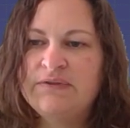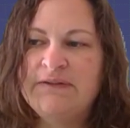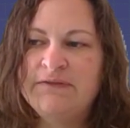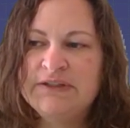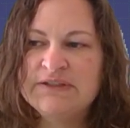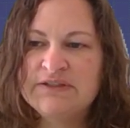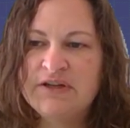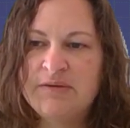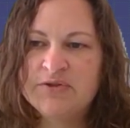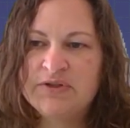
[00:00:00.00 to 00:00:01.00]
reference
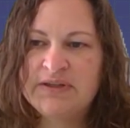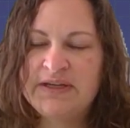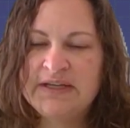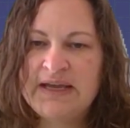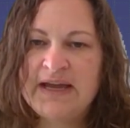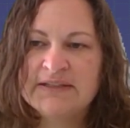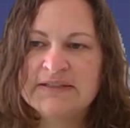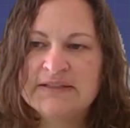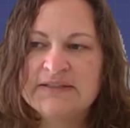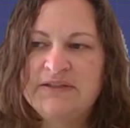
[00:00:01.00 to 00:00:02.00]
geometry like an
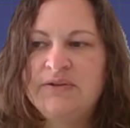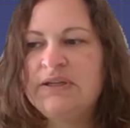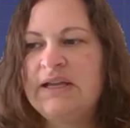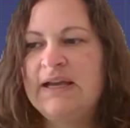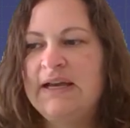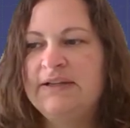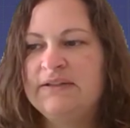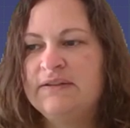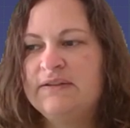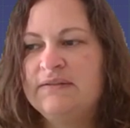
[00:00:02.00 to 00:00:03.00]
axis that you can add
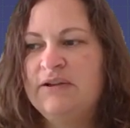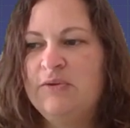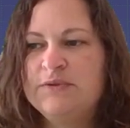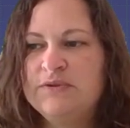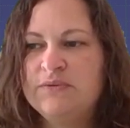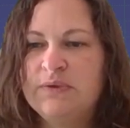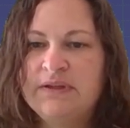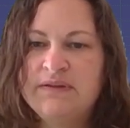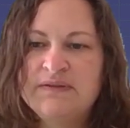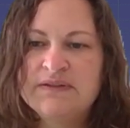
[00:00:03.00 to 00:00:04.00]
and helps you
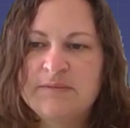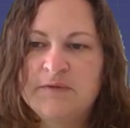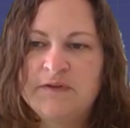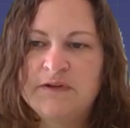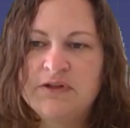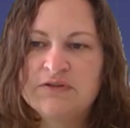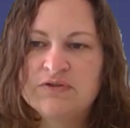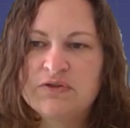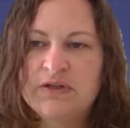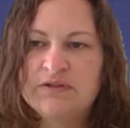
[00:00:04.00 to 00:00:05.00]
with some of your
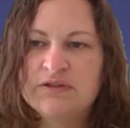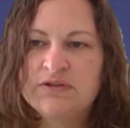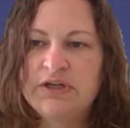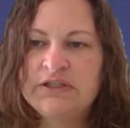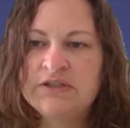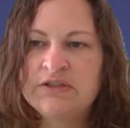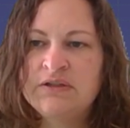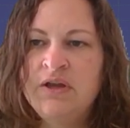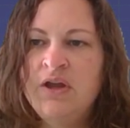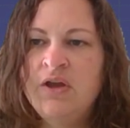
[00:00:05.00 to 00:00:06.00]
constraint
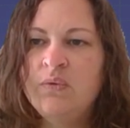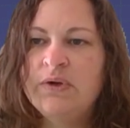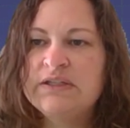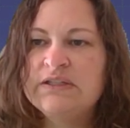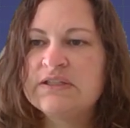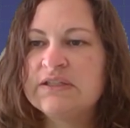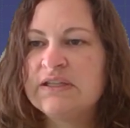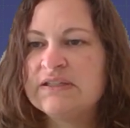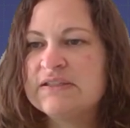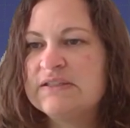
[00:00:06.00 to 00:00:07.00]
generation, which
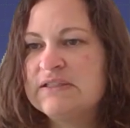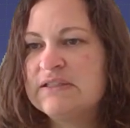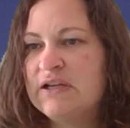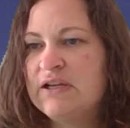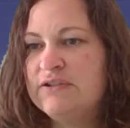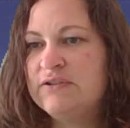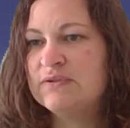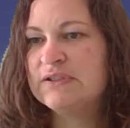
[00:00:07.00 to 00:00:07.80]
is done